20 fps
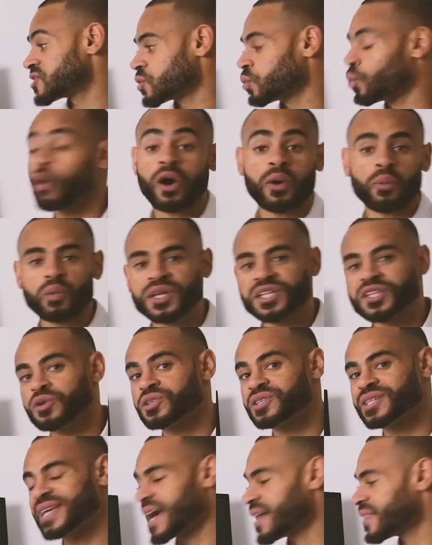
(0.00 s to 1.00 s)
So what we
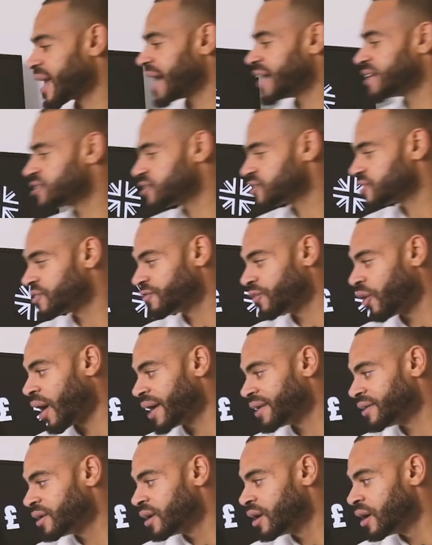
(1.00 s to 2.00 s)
do to get that is just
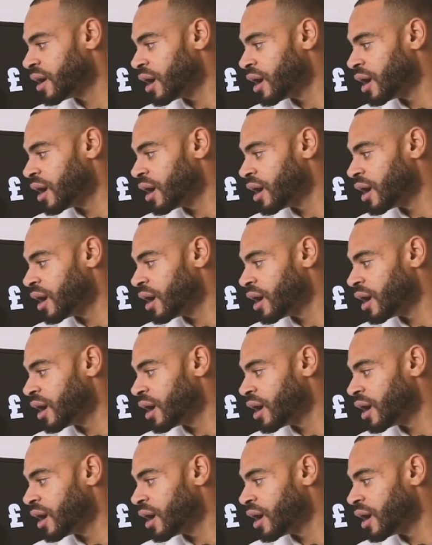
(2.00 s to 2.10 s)
divide,